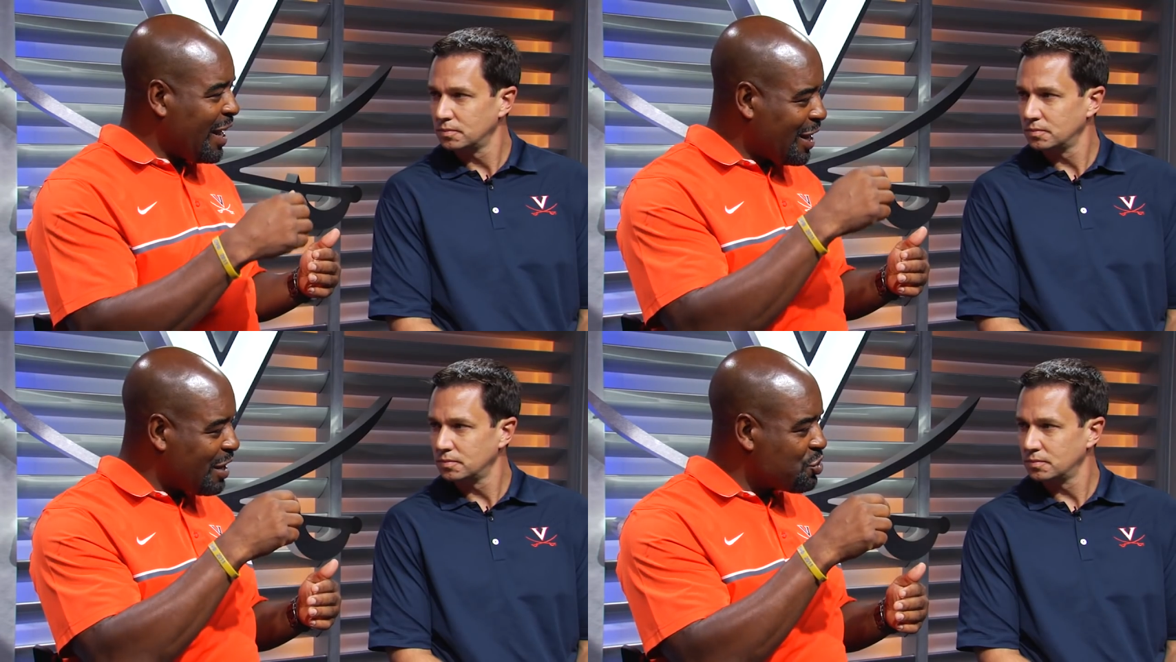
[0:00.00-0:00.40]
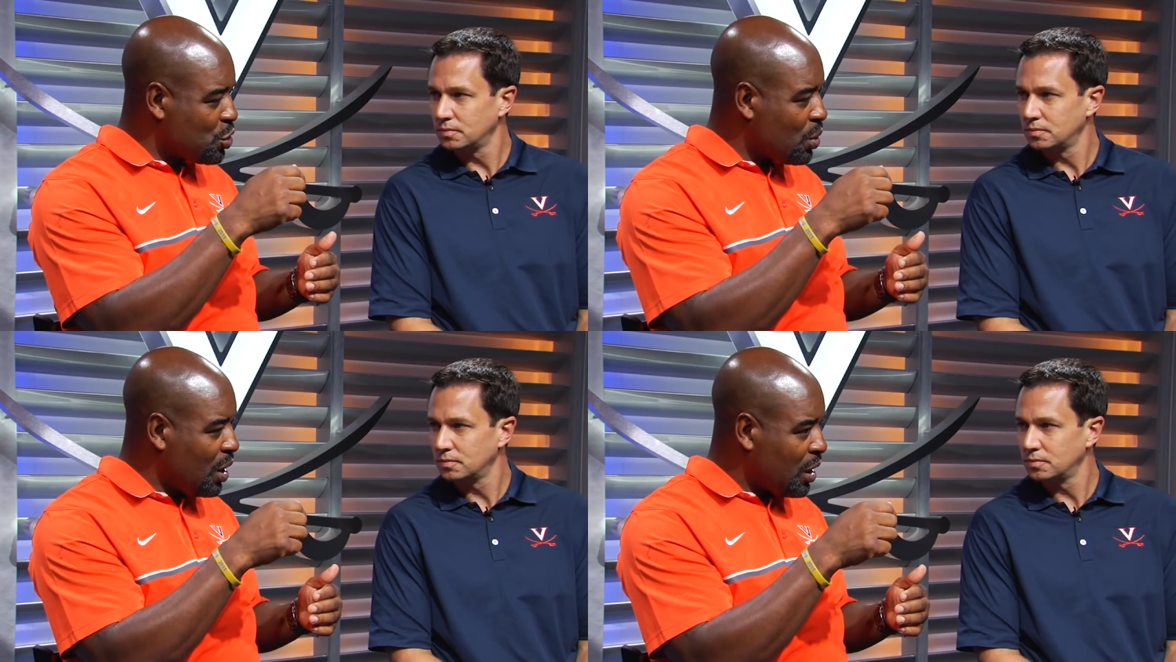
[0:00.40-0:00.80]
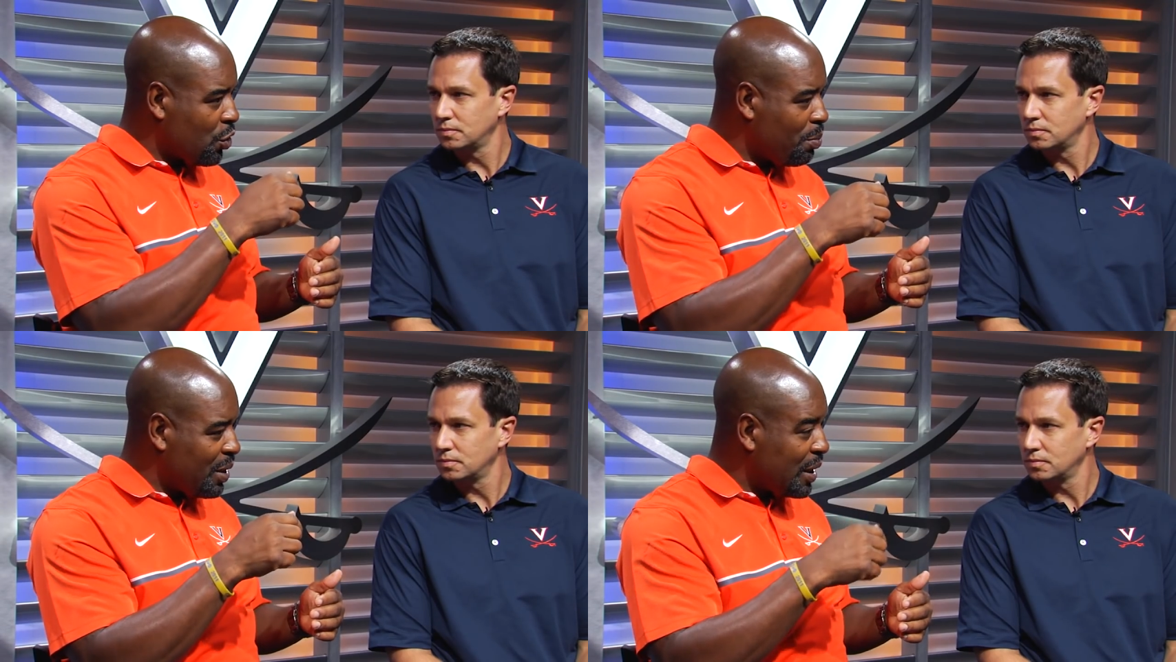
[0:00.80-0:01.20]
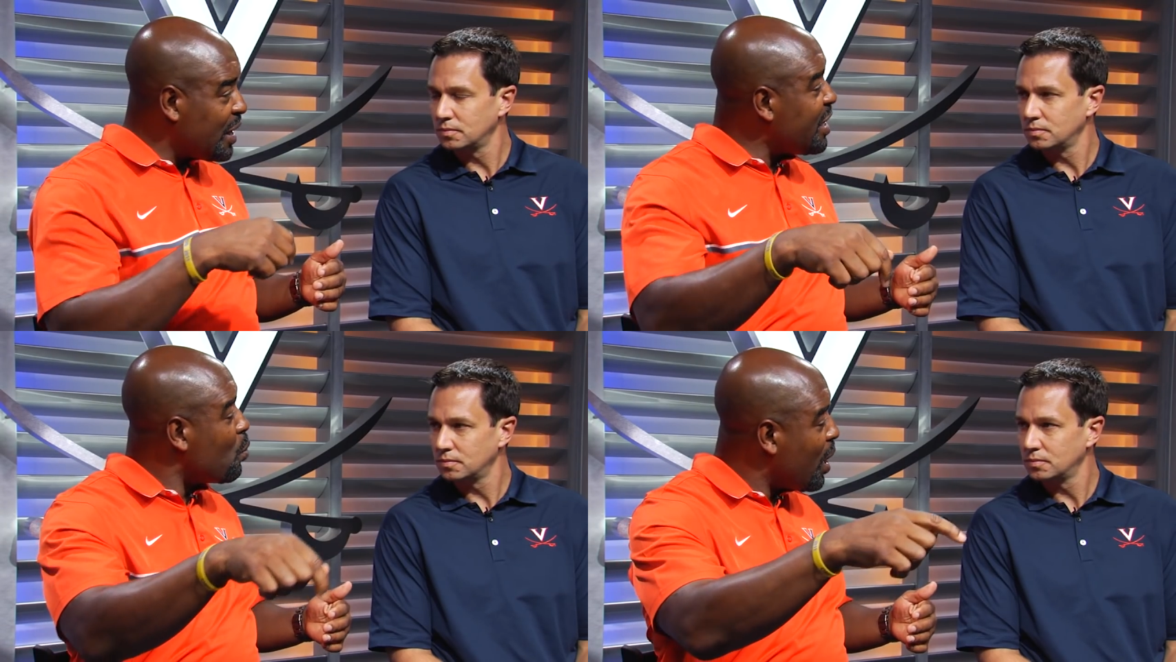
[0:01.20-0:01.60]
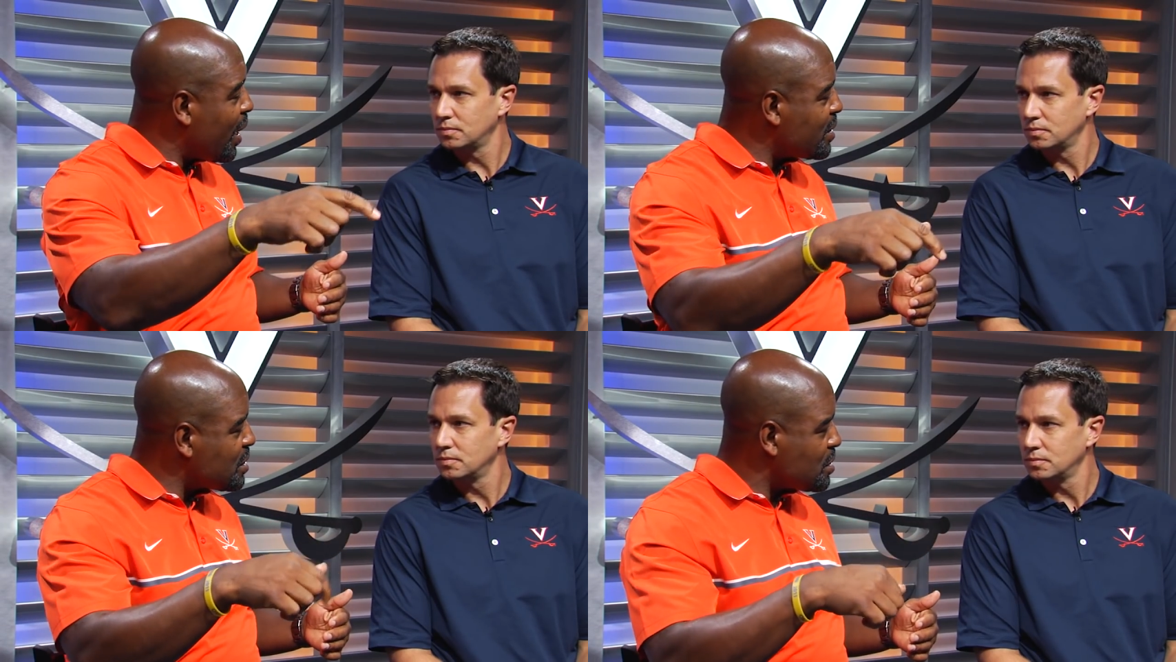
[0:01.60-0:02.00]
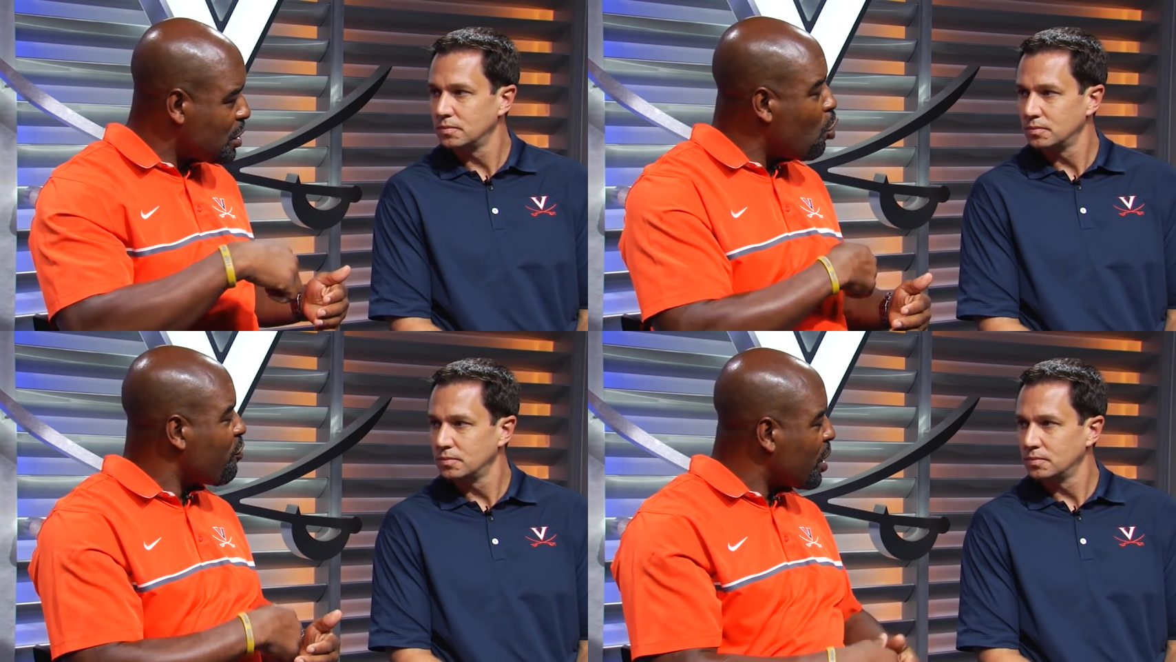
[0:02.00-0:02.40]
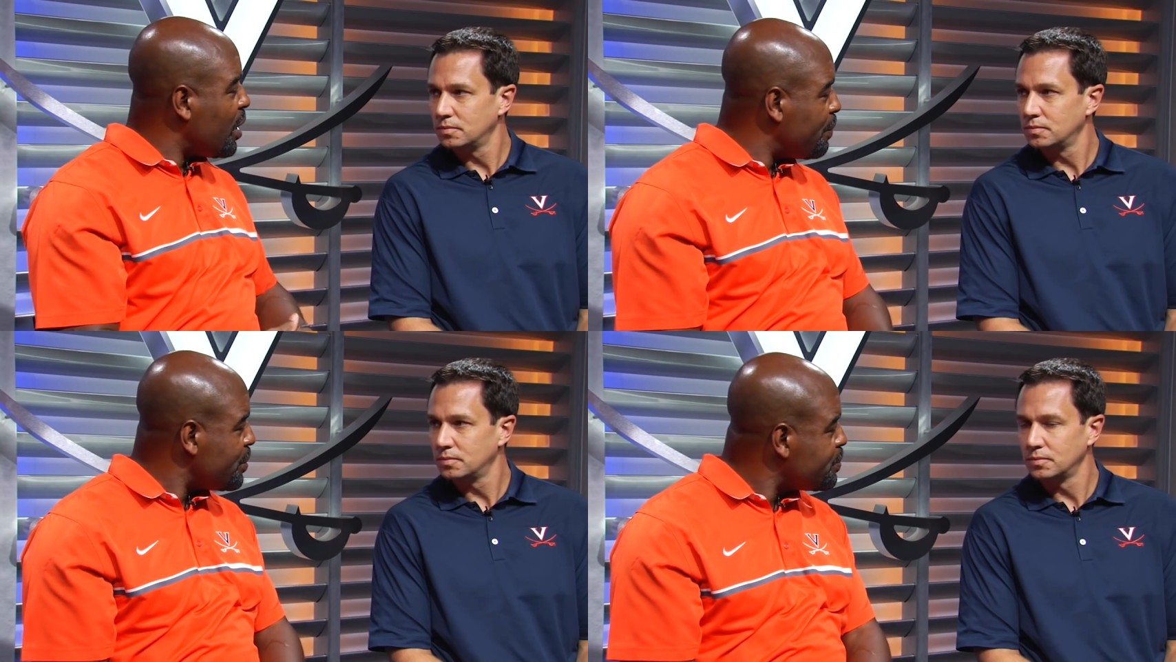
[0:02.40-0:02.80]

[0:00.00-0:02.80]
Speaker 1: it gives you a, a little bit of leeway to, to overcome it.